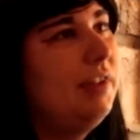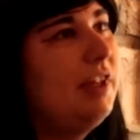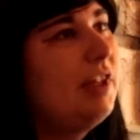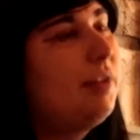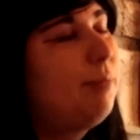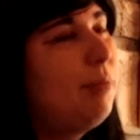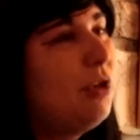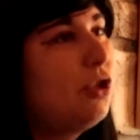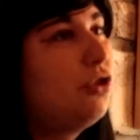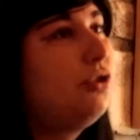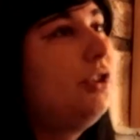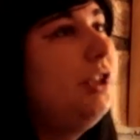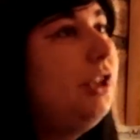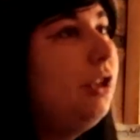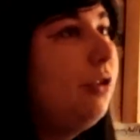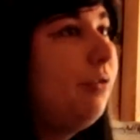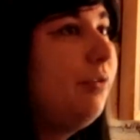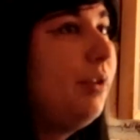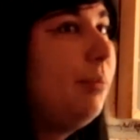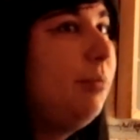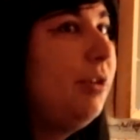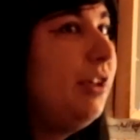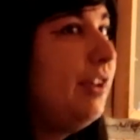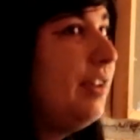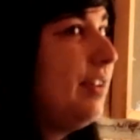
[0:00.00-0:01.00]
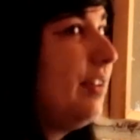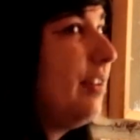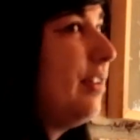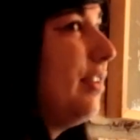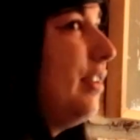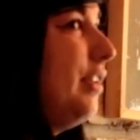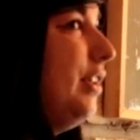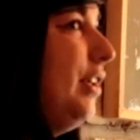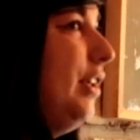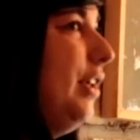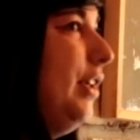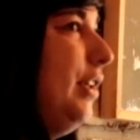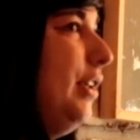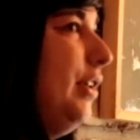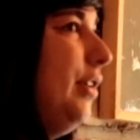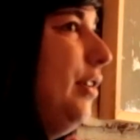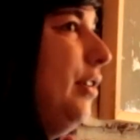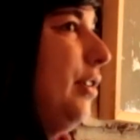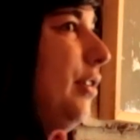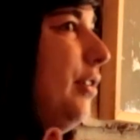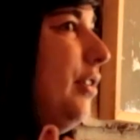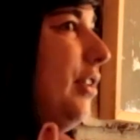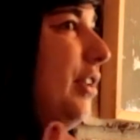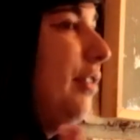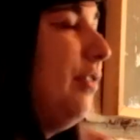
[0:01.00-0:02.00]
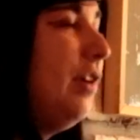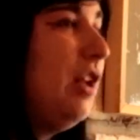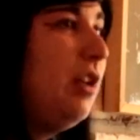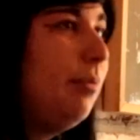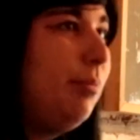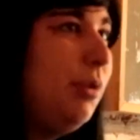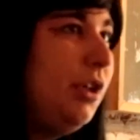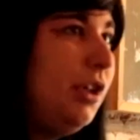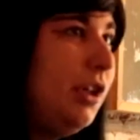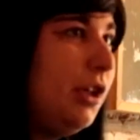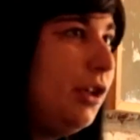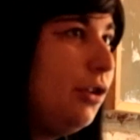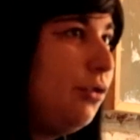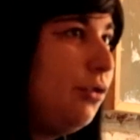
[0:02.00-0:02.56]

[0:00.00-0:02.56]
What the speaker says: especially ecofeminists in developing